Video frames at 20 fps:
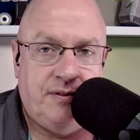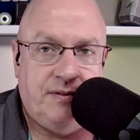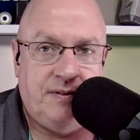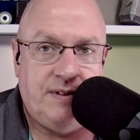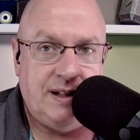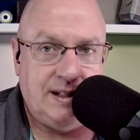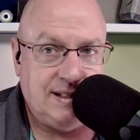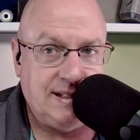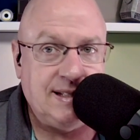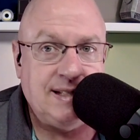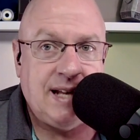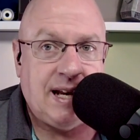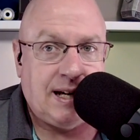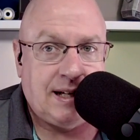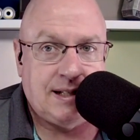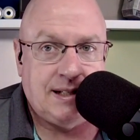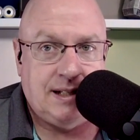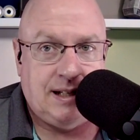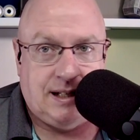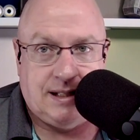the exact,
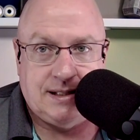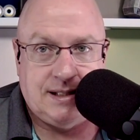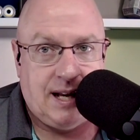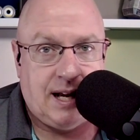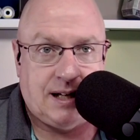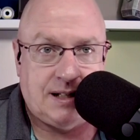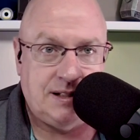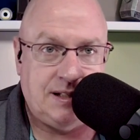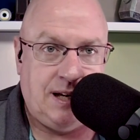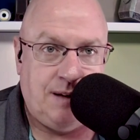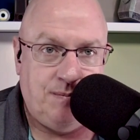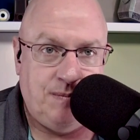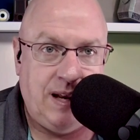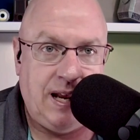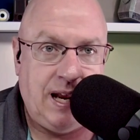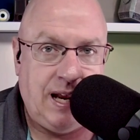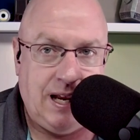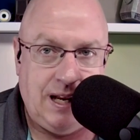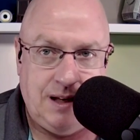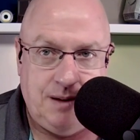exact same
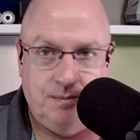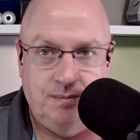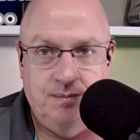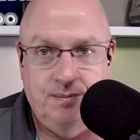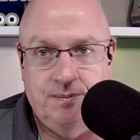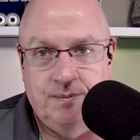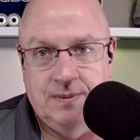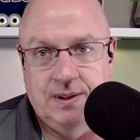name.